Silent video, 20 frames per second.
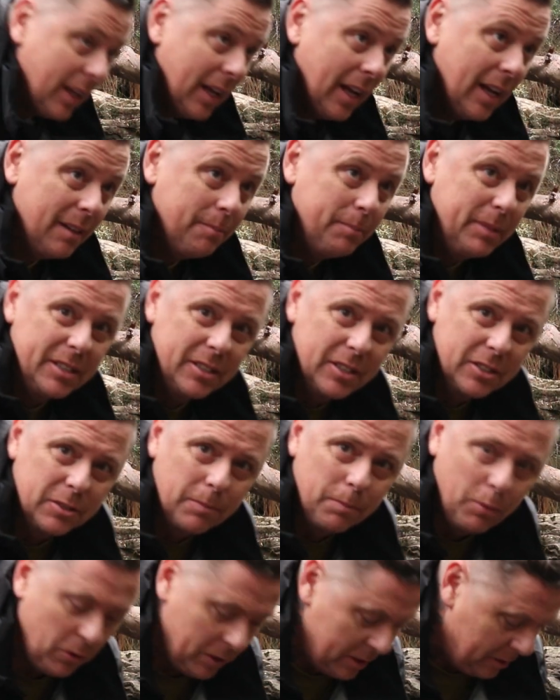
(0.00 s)
A bit
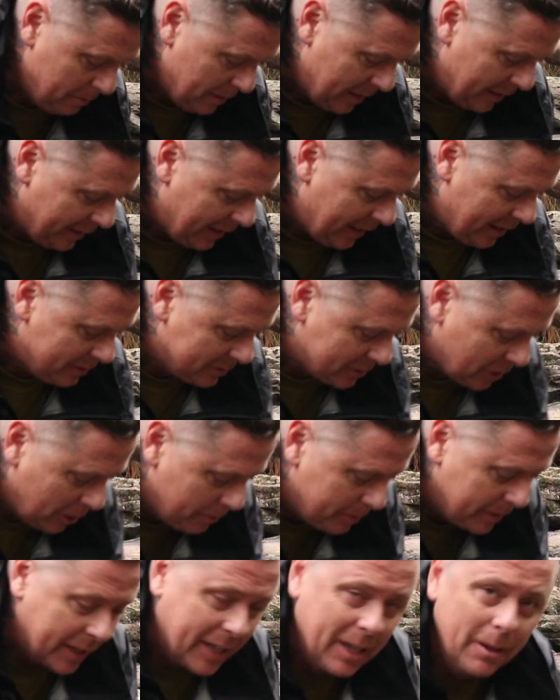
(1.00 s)
disappointed about that. I was
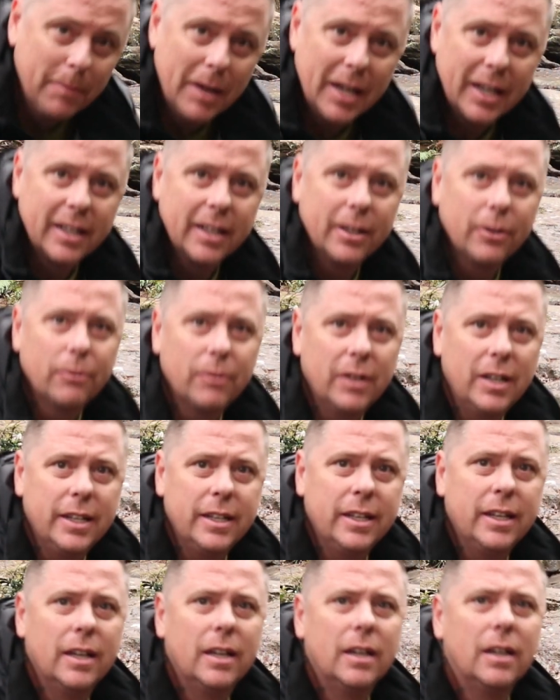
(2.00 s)
hoping to come back and get a
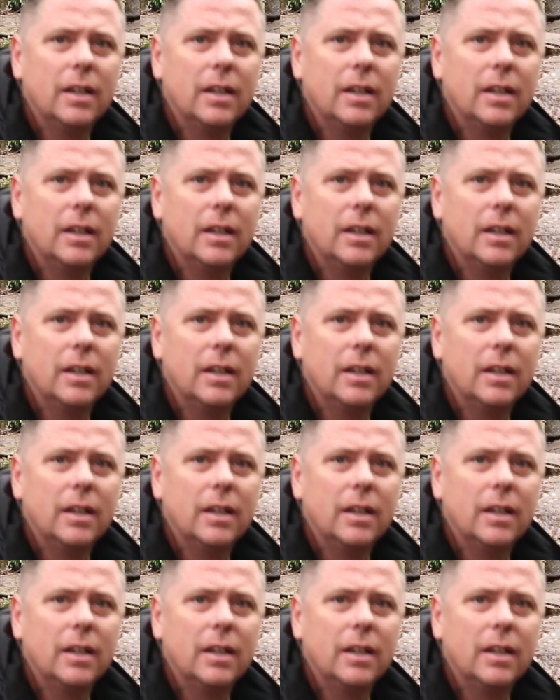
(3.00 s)
really